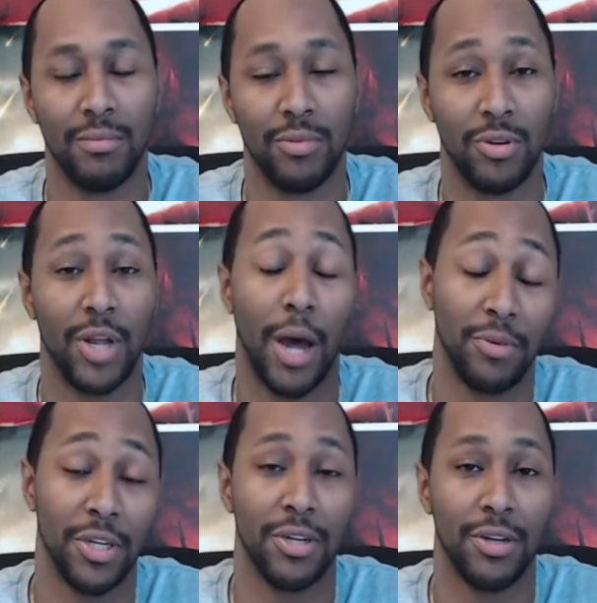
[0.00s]
top
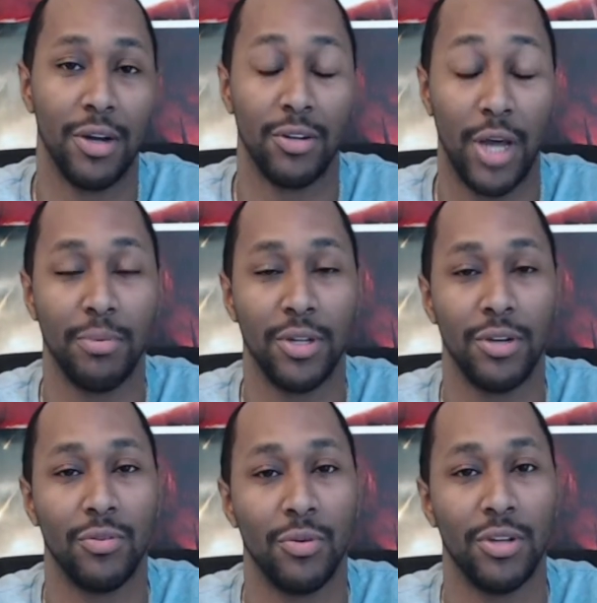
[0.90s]
10 of
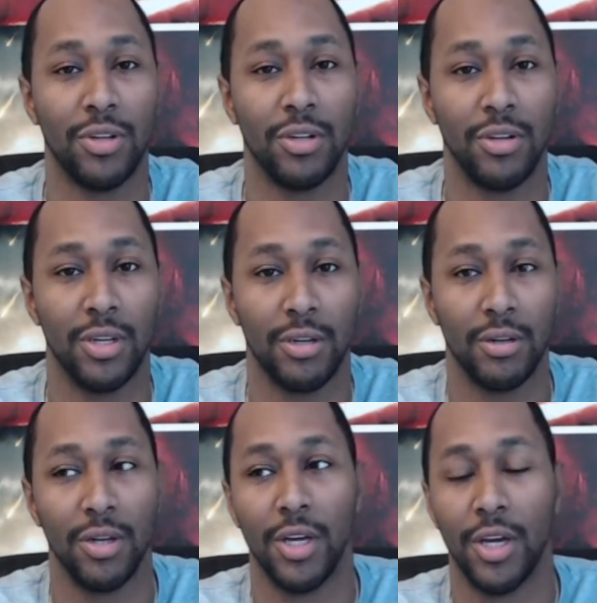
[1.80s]
2016.
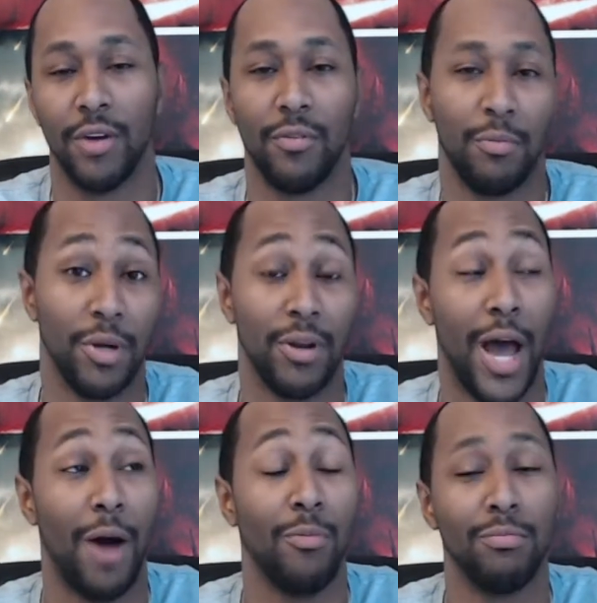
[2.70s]
But
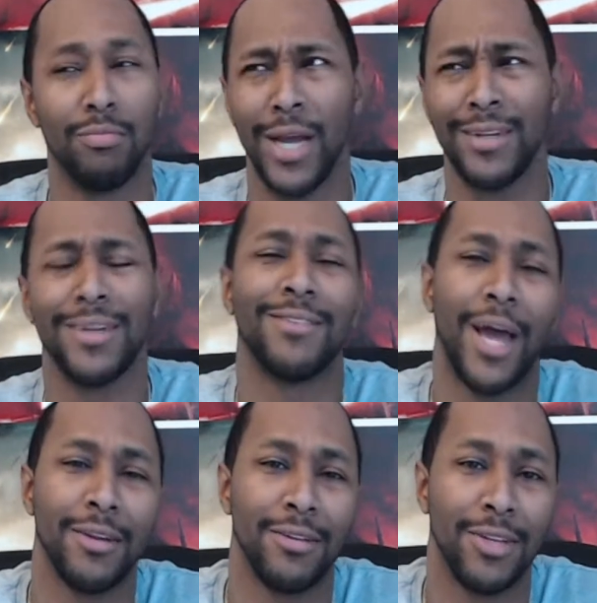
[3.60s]
I'm actually
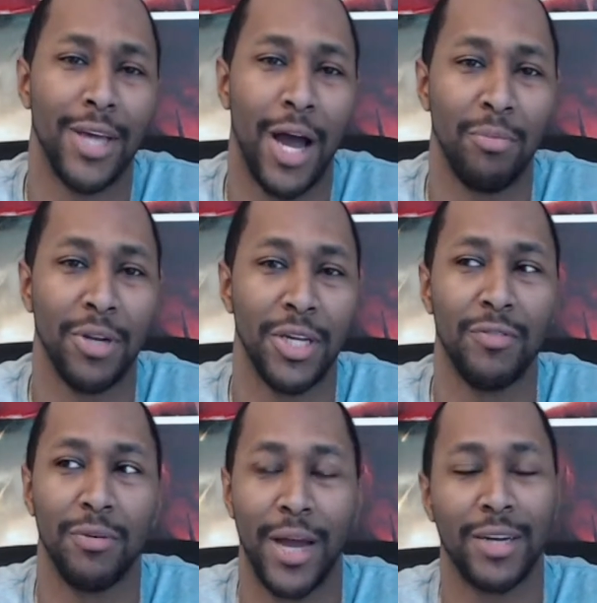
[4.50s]
excited to see how many of
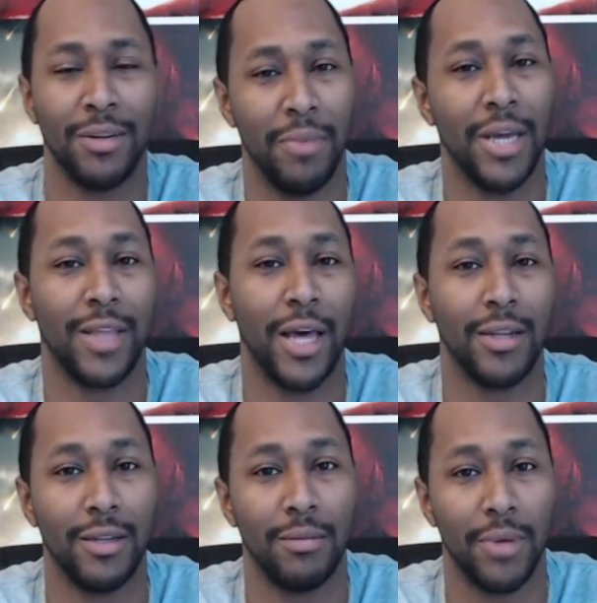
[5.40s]
them actually make
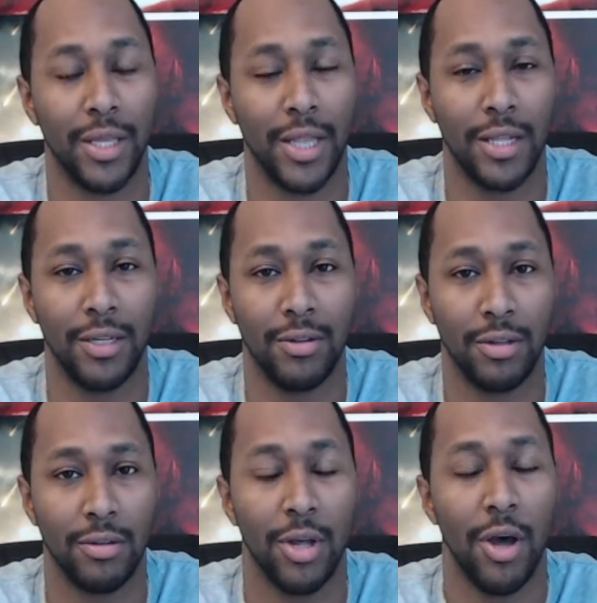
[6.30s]
that list
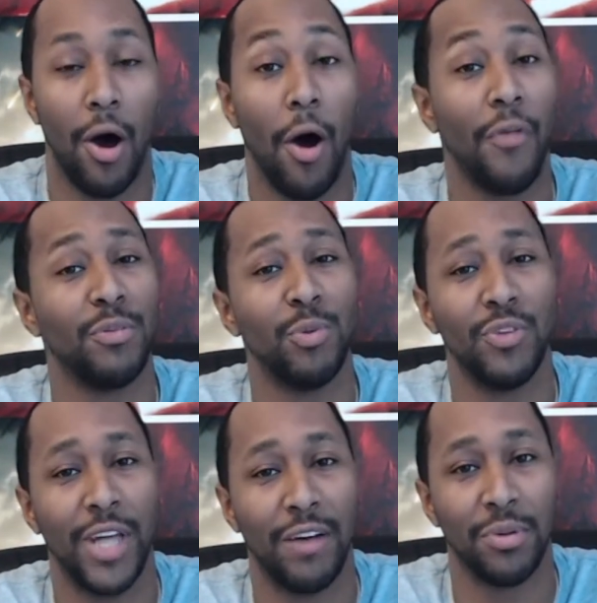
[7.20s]
because all these movies
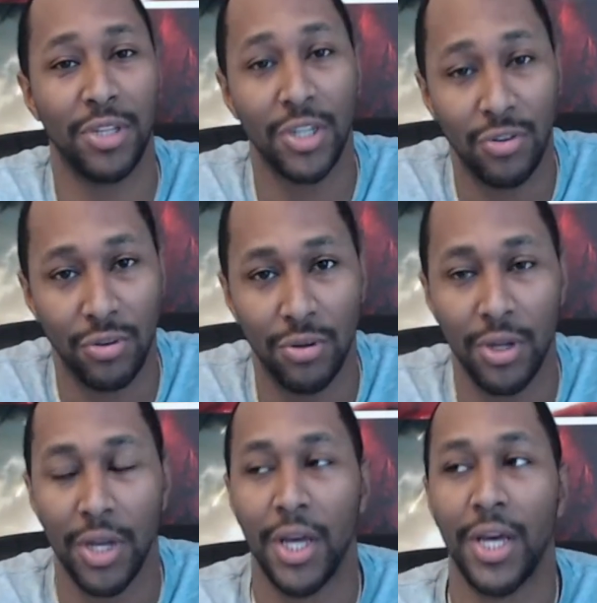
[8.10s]
have potential.
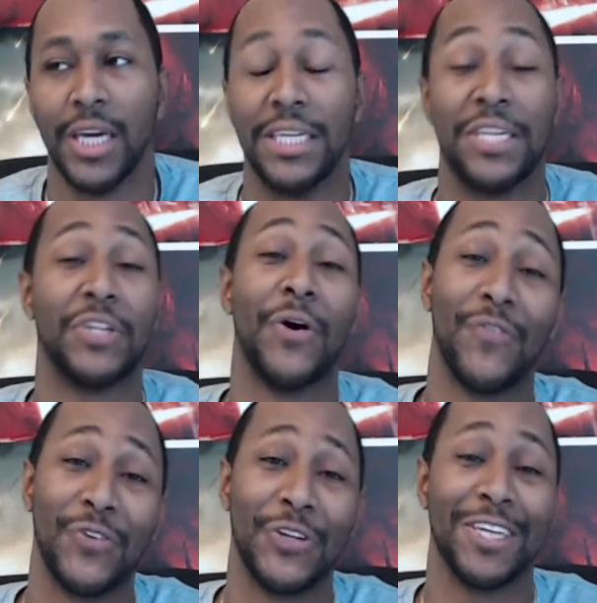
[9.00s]
It's just
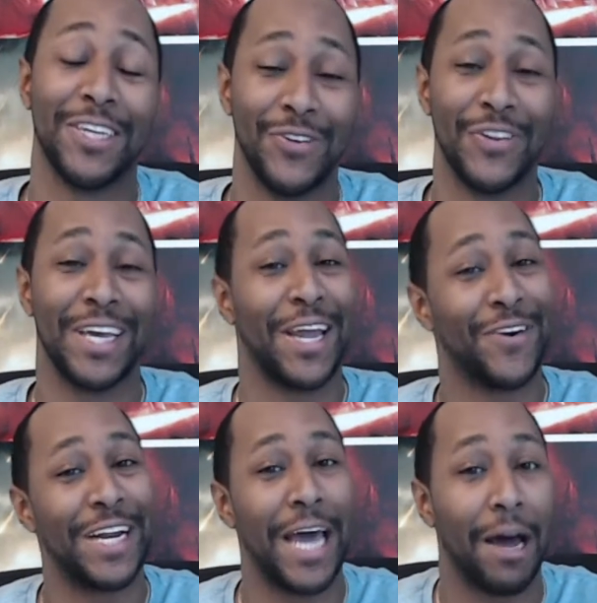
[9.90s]
hopefully do they
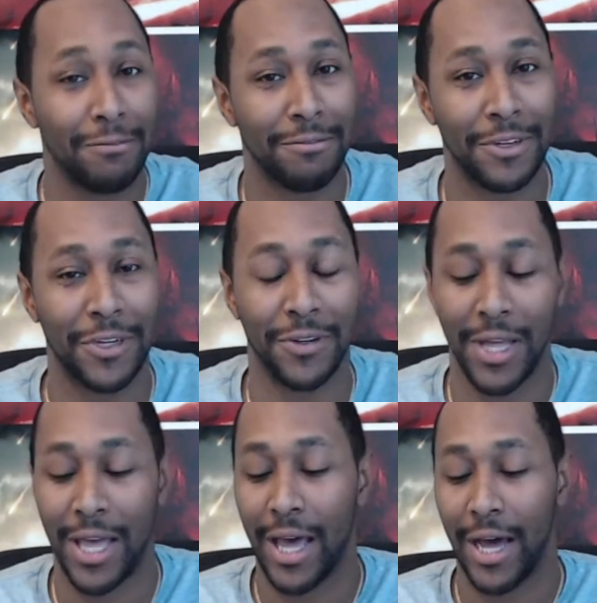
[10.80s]
carry it out, you know.
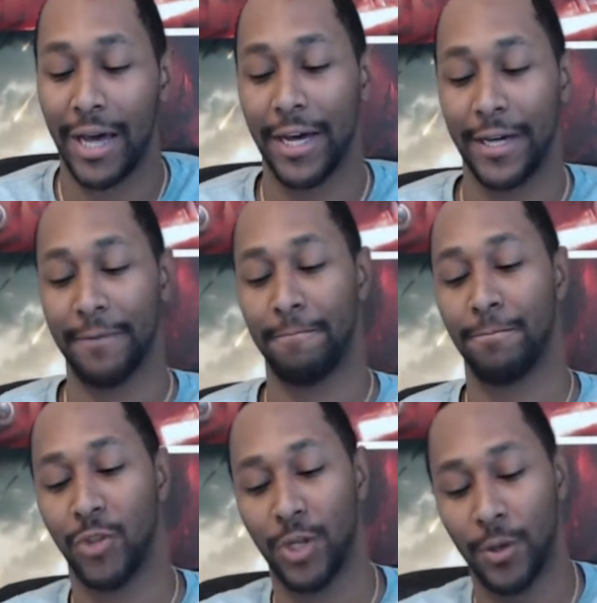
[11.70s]

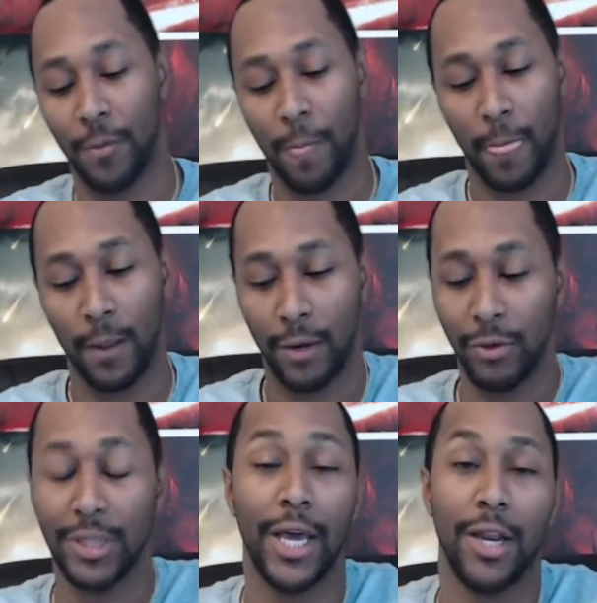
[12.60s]
So
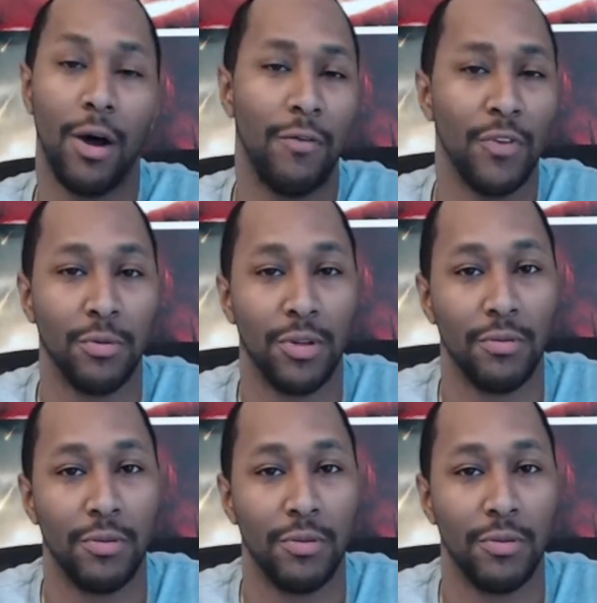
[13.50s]
with that, all film is